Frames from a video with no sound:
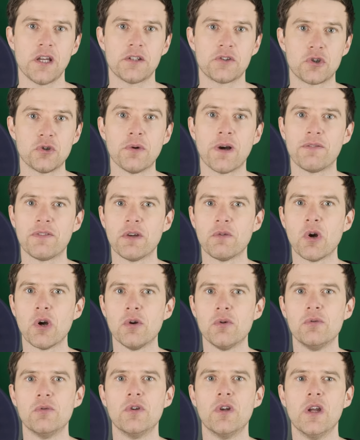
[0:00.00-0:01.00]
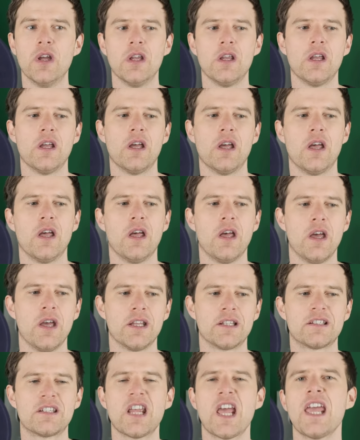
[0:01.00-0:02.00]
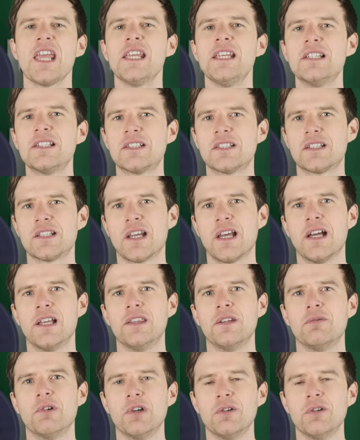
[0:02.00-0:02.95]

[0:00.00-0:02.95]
do have their own taste and their